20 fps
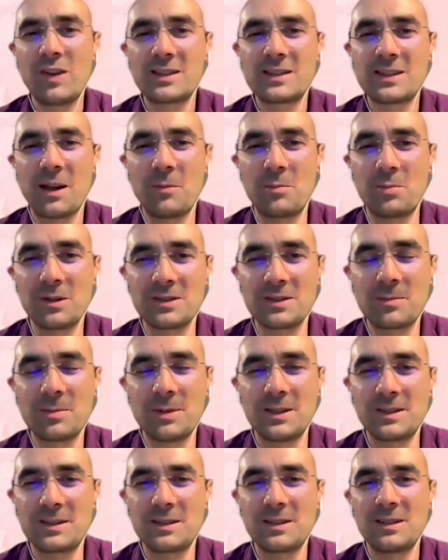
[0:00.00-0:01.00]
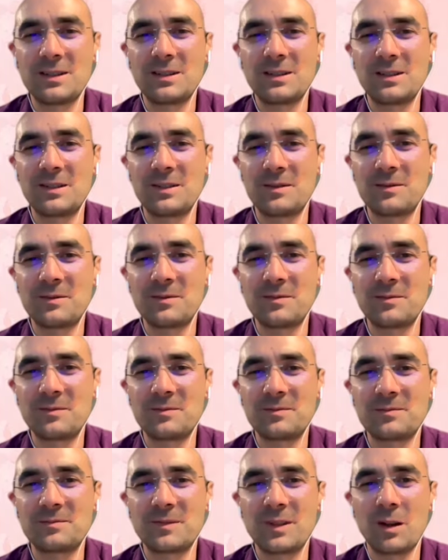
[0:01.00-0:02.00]
examples, please?
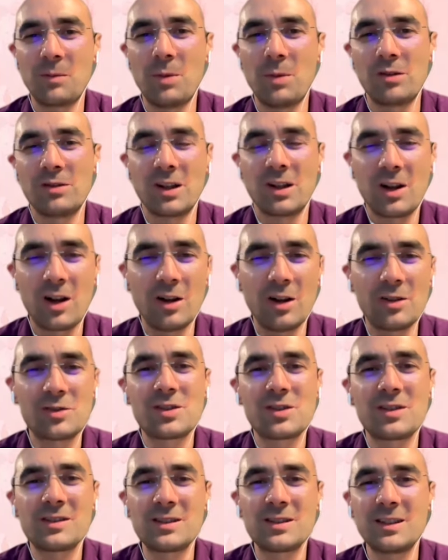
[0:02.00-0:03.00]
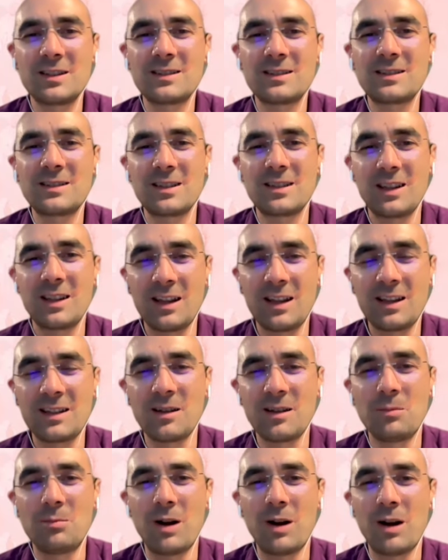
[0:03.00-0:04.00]
About the consciousness
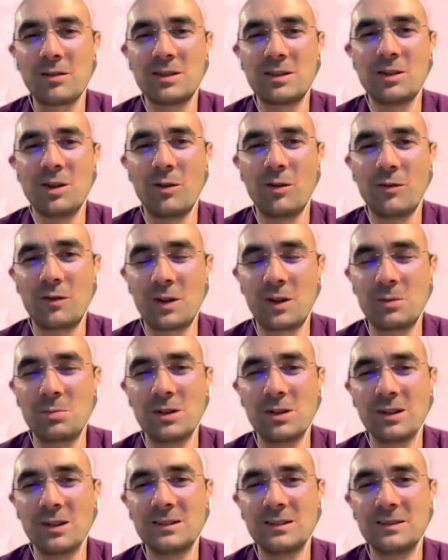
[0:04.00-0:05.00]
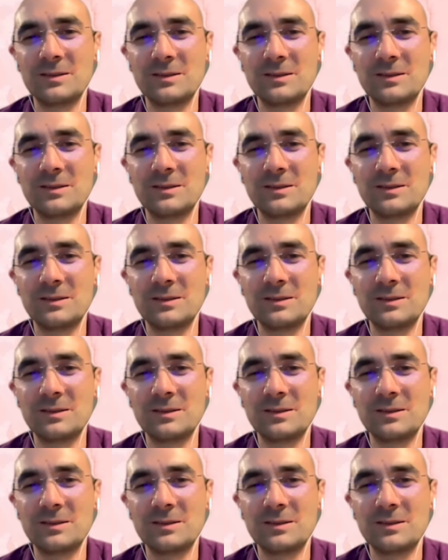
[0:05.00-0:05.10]
and about the non-verbal.